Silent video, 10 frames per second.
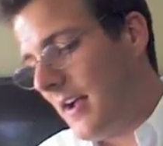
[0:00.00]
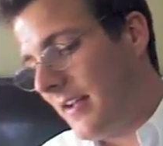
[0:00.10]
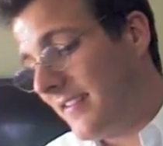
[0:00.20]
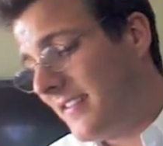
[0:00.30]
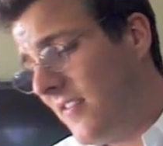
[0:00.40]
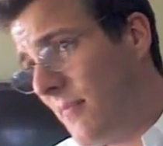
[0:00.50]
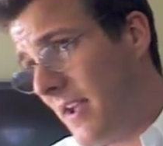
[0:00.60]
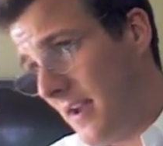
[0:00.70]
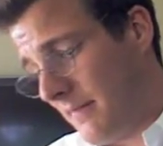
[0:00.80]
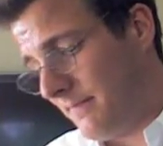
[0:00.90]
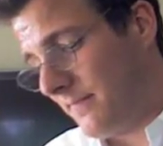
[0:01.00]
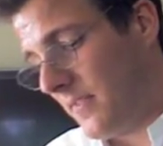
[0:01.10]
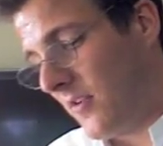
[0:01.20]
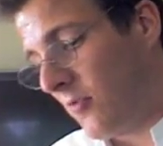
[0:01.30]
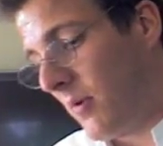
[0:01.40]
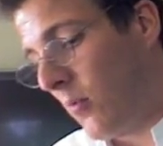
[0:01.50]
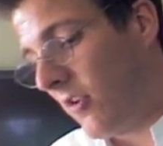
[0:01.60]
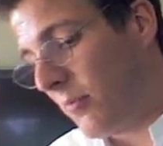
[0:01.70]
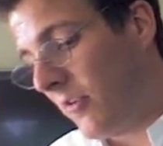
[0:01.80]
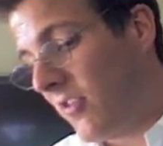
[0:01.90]
Steve Mayotte. There's been
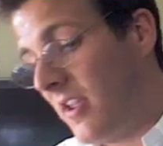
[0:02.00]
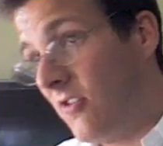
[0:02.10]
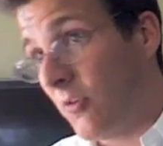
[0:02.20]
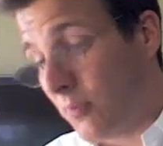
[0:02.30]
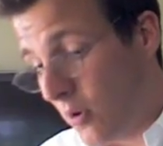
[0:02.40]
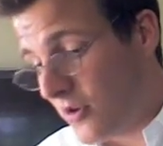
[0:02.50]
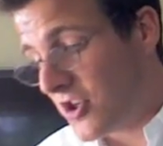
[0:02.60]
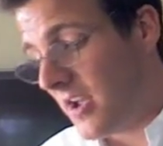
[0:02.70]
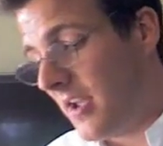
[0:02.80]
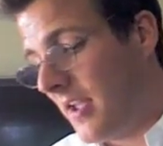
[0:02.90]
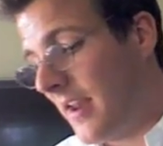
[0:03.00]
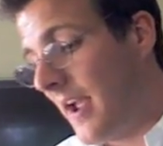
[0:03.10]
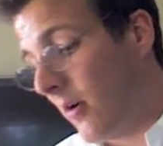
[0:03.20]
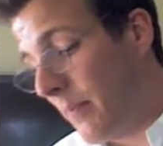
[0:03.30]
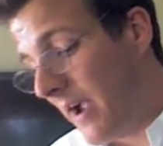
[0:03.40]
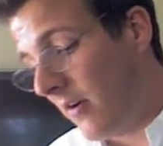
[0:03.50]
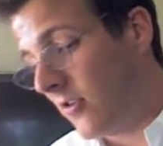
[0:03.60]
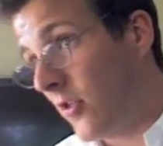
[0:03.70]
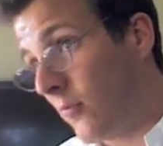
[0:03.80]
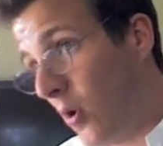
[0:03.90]
whispers that he's your protege and heir apparent
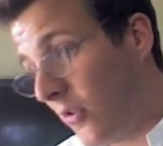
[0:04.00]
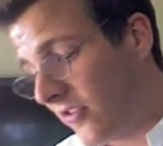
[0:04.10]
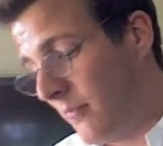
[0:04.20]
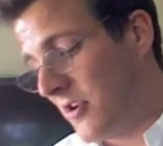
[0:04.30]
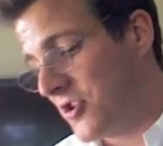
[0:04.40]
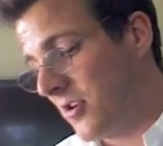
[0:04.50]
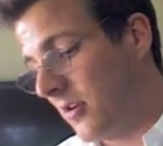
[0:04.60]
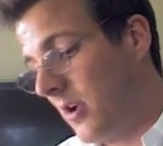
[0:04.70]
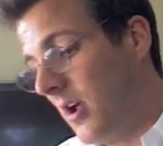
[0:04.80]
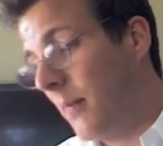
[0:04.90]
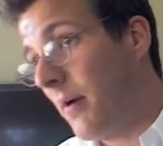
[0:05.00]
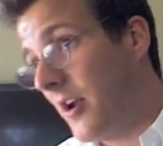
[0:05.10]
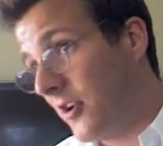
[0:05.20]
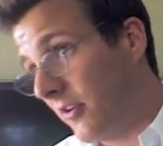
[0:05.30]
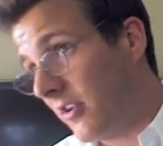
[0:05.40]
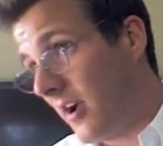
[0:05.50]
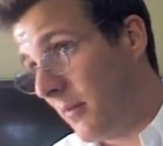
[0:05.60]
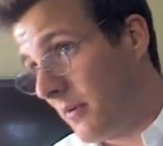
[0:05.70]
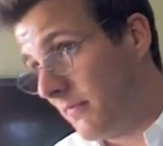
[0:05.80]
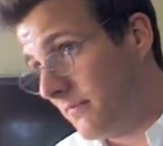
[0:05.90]
to the role as commissioner upon your
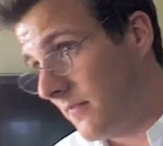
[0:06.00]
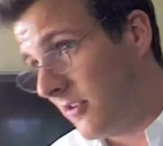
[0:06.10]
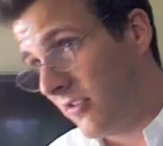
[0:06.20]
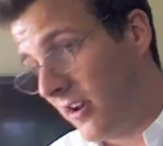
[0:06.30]
retirement. Is there